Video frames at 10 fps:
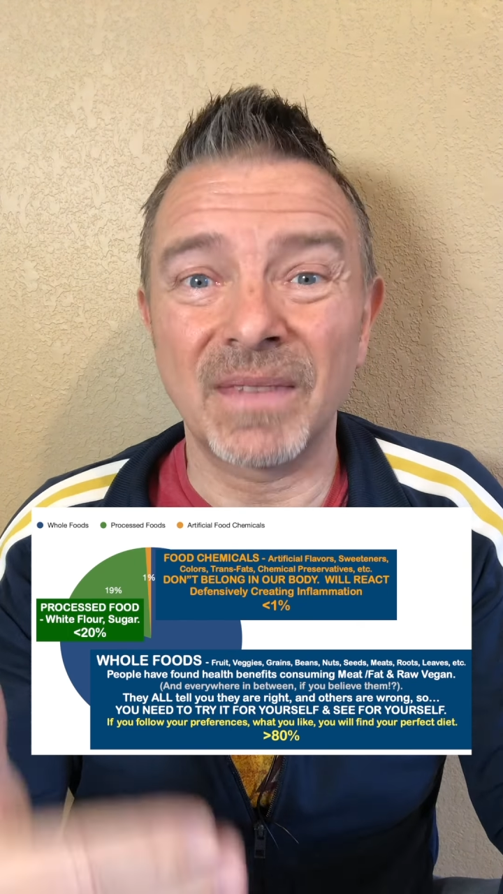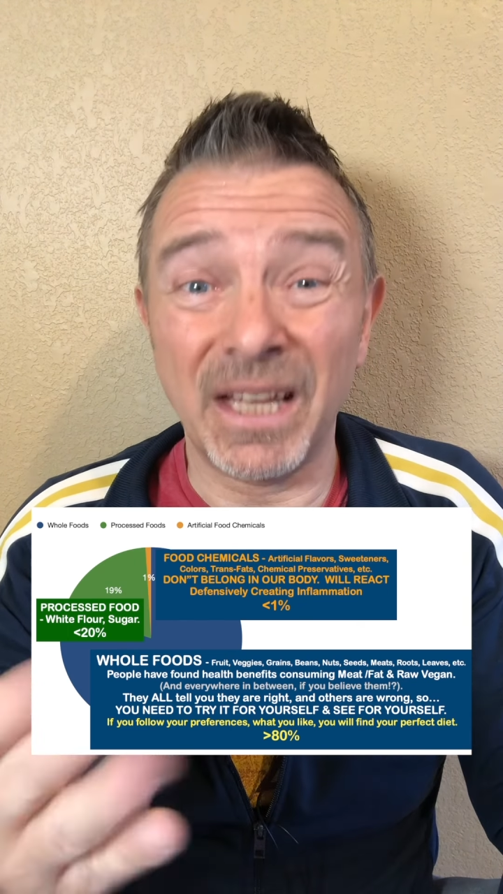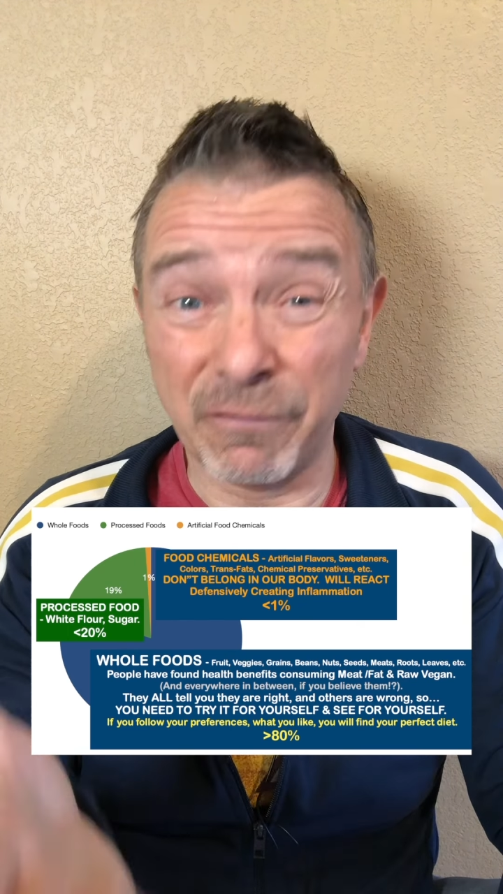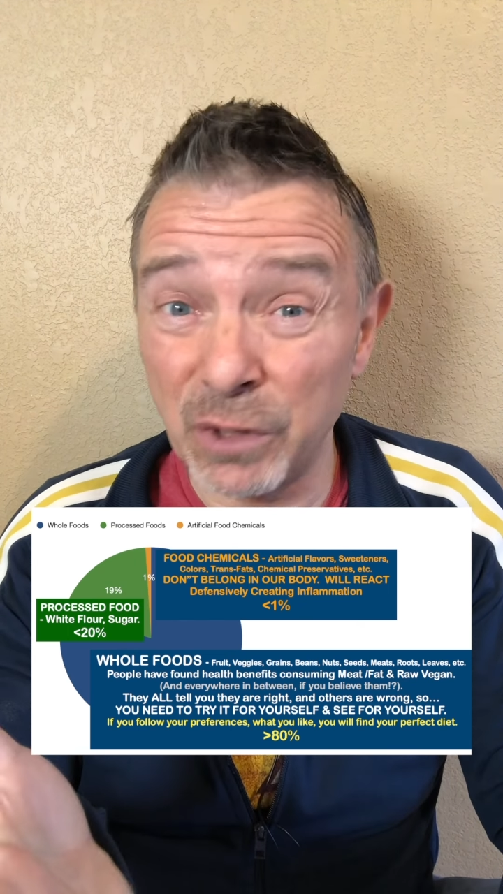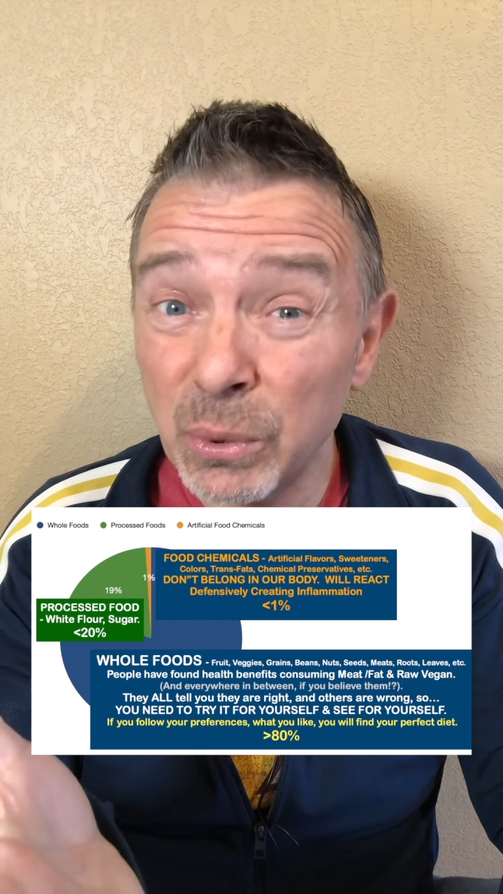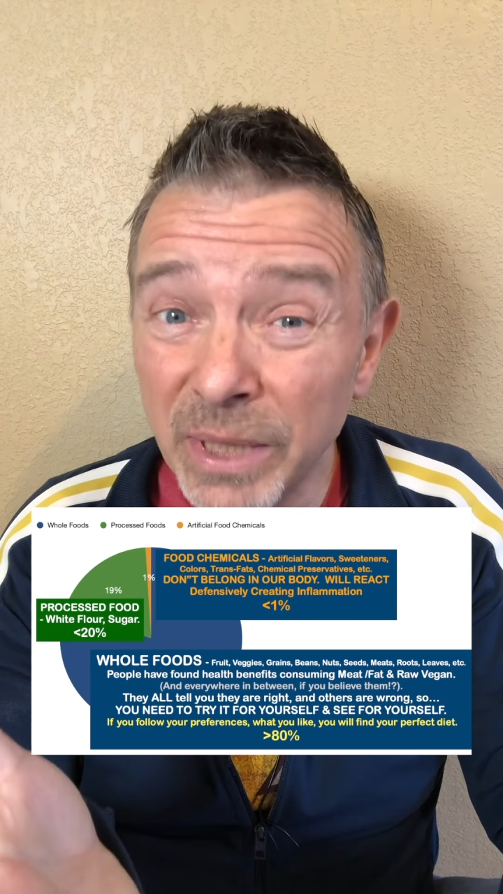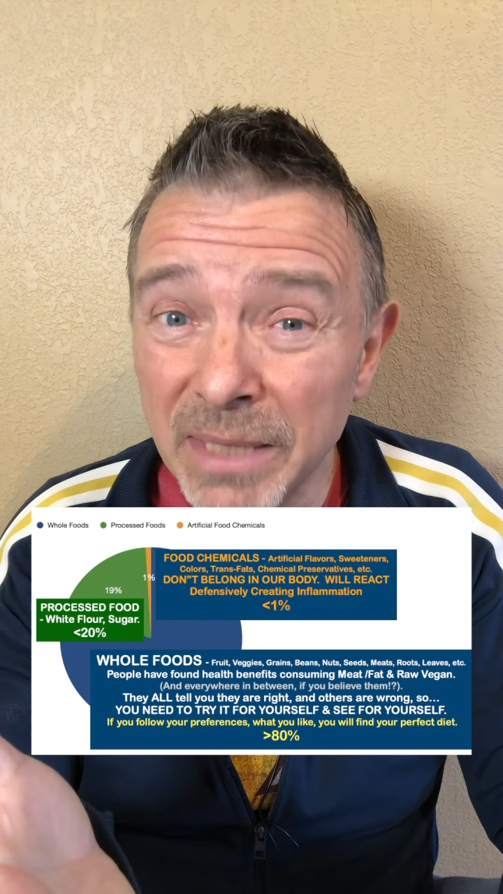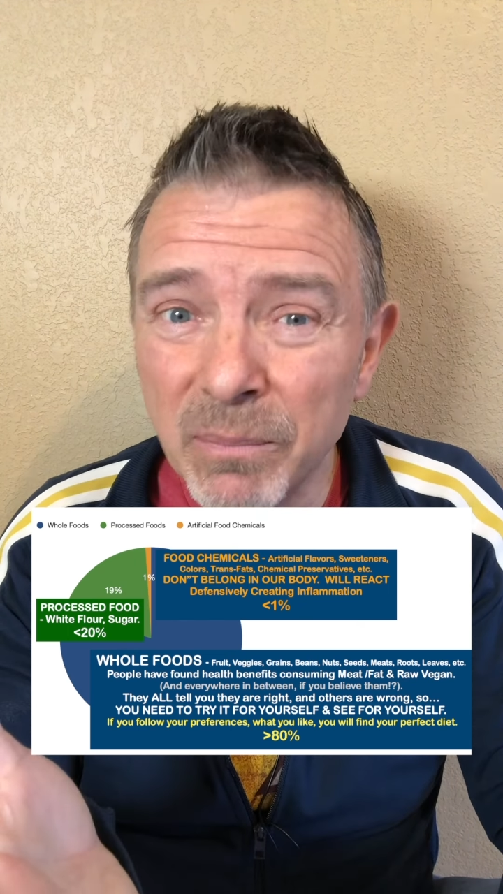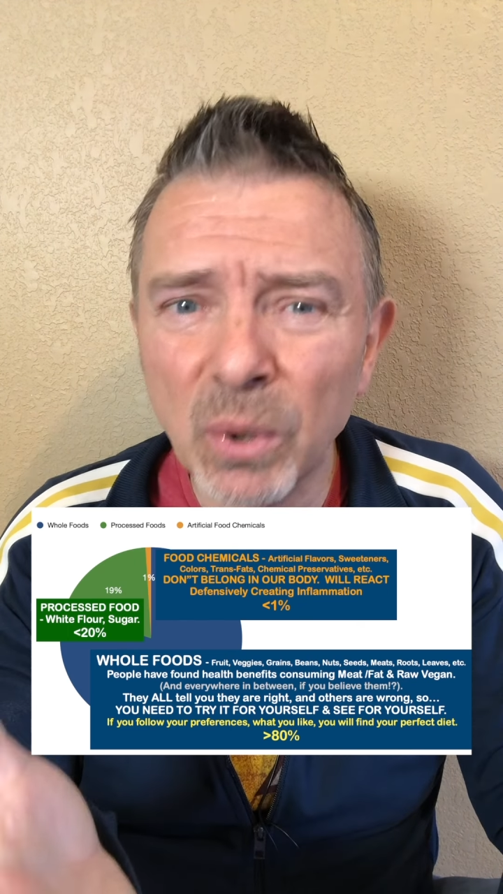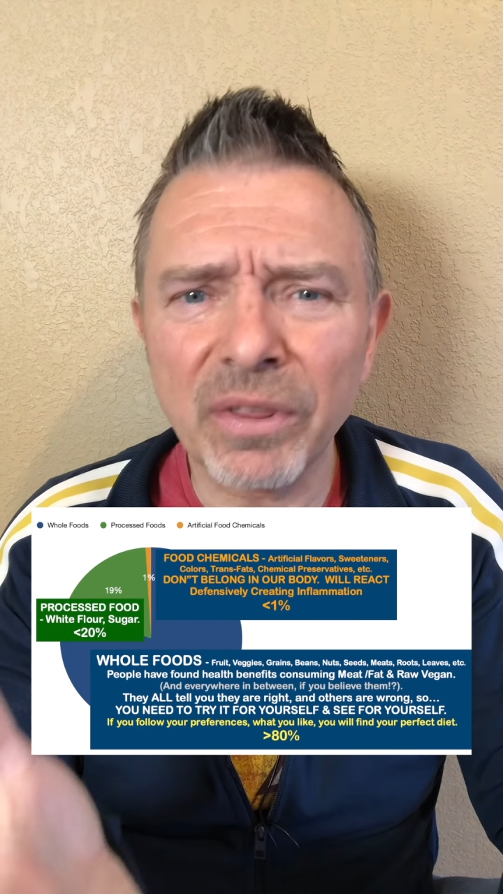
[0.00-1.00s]
If you
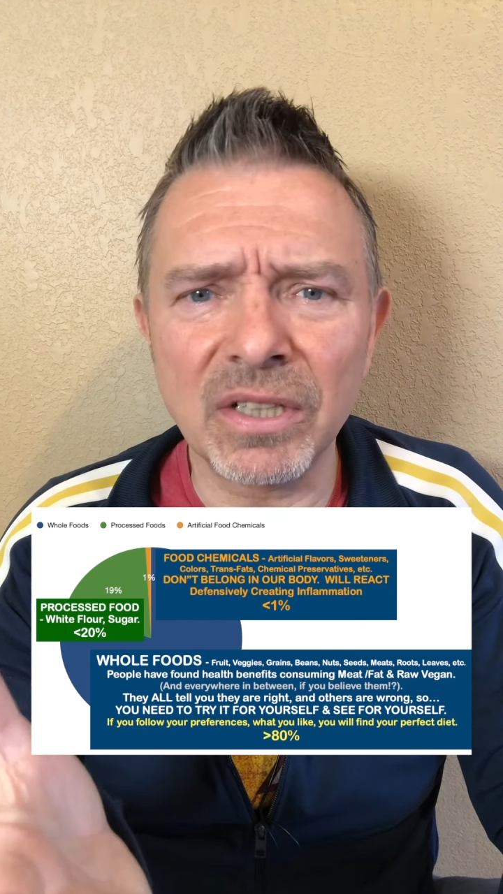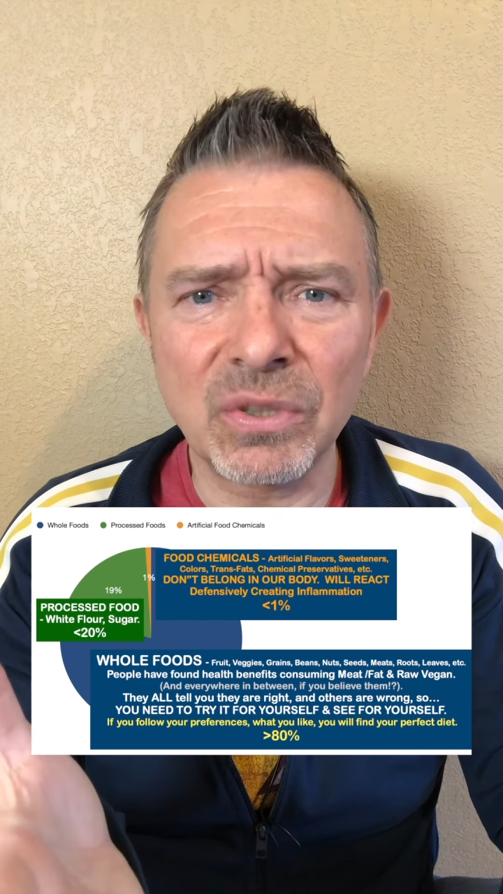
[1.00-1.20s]
eat more than